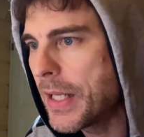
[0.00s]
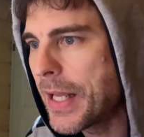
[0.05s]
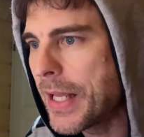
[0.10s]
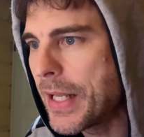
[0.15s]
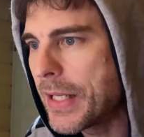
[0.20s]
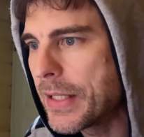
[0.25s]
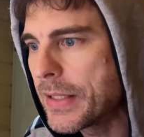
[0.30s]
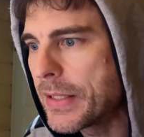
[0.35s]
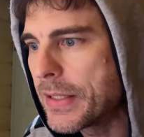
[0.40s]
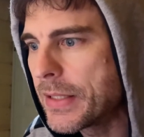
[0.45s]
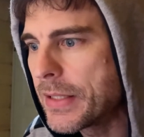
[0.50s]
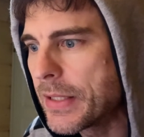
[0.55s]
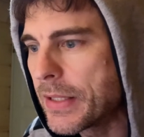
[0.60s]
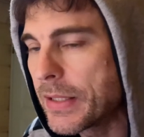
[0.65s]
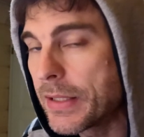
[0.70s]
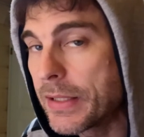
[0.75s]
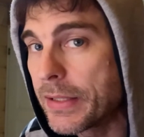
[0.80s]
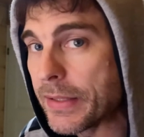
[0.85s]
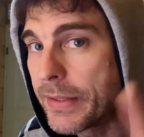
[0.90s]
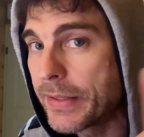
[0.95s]

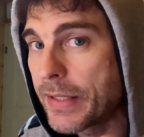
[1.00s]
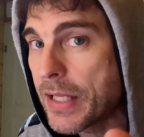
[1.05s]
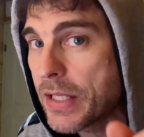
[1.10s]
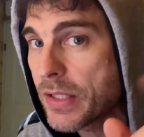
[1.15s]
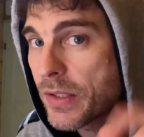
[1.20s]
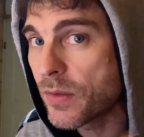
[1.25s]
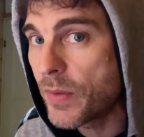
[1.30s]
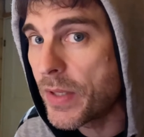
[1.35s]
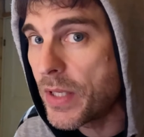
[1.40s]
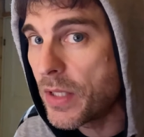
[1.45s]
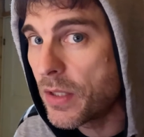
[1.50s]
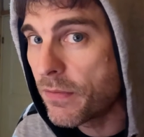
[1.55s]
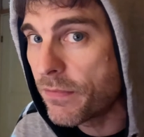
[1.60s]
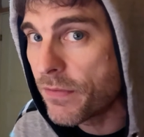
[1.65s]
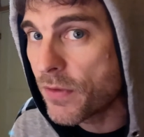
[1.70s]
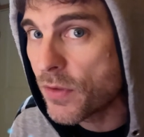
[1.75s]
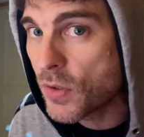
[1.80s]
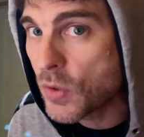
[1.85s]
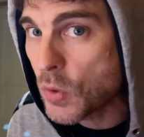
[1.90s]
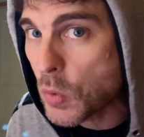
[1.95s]
And last week, if
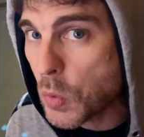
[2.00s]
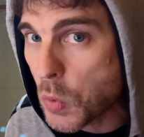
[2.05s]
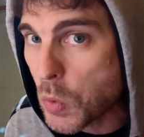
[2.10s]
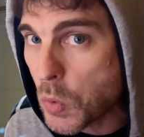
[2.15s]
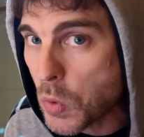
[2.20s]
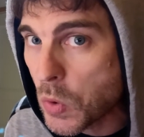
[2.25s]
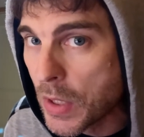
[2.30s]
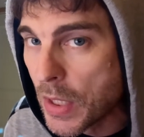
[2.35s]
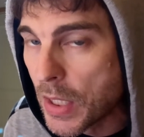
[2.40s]
you saw,